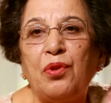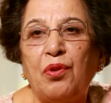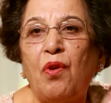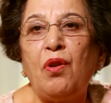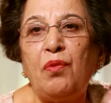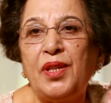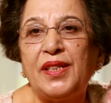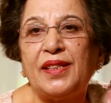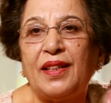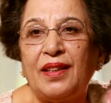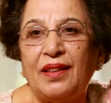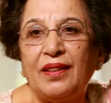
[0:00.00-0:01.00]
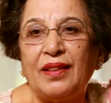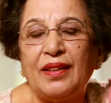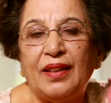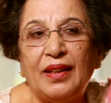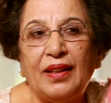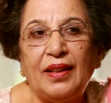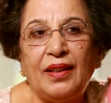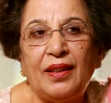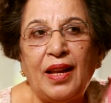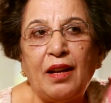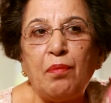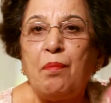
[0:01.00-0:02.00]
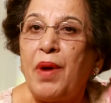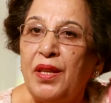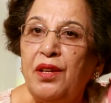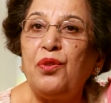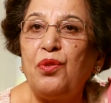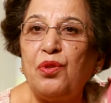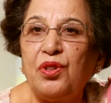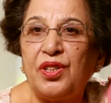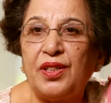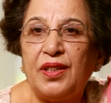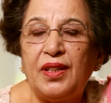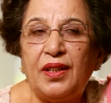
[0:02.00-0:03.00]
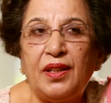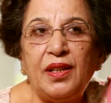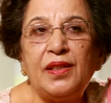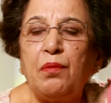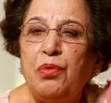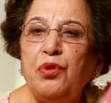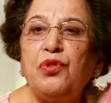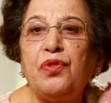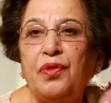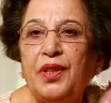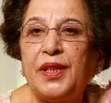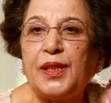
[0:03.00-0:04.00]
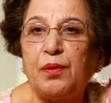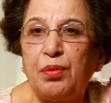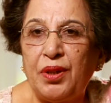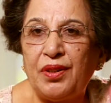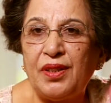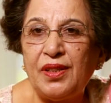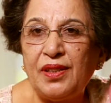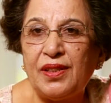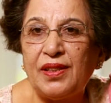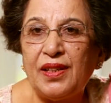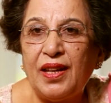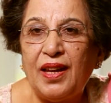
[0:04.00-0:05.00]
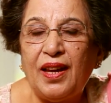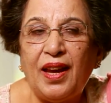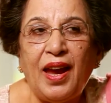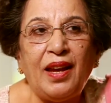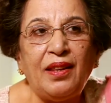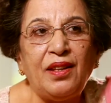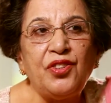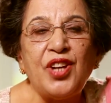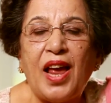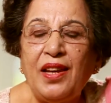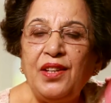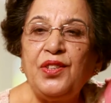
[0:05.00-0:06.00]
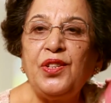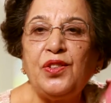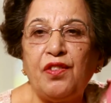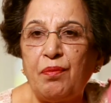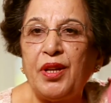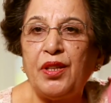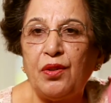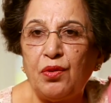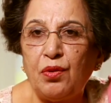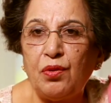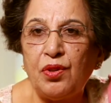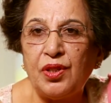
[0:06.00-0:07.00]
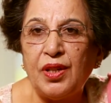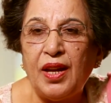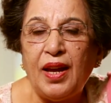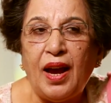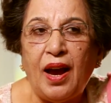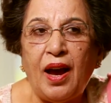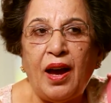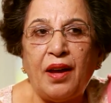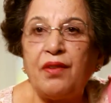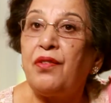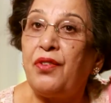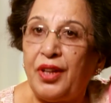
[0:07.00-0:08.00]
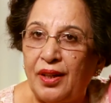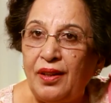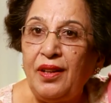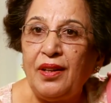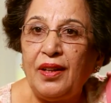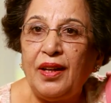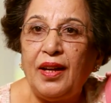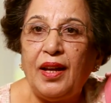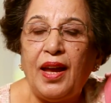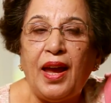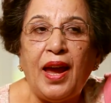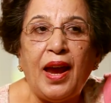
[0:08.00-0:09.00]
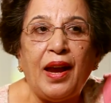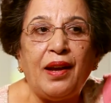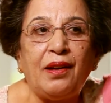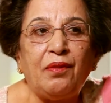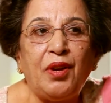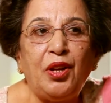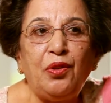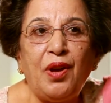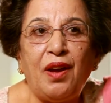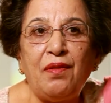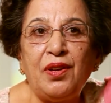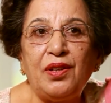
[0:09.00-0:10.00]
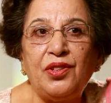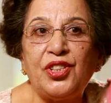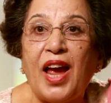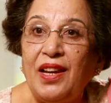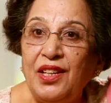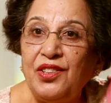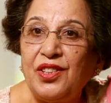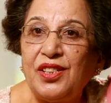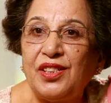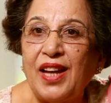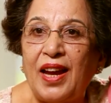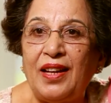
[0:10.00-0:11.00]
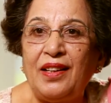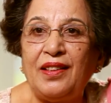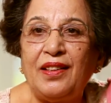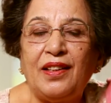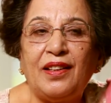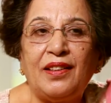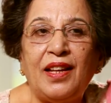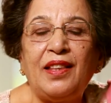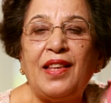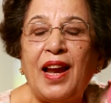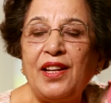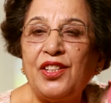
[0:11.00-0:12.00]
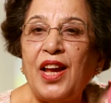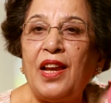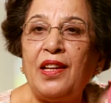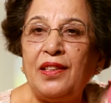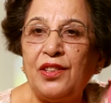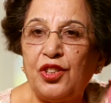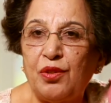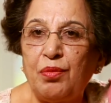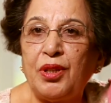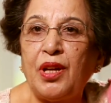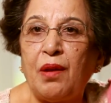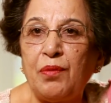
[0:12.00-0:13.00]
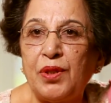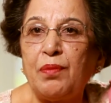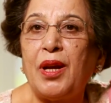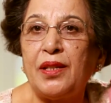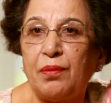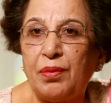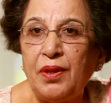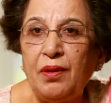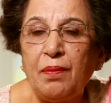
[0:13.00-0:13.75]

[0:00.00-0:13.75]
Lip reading: always think that motherhood is a beautiful experience, and the challenges of motherhood are real. And when you have a challenged child, then that challenge becomes multiple.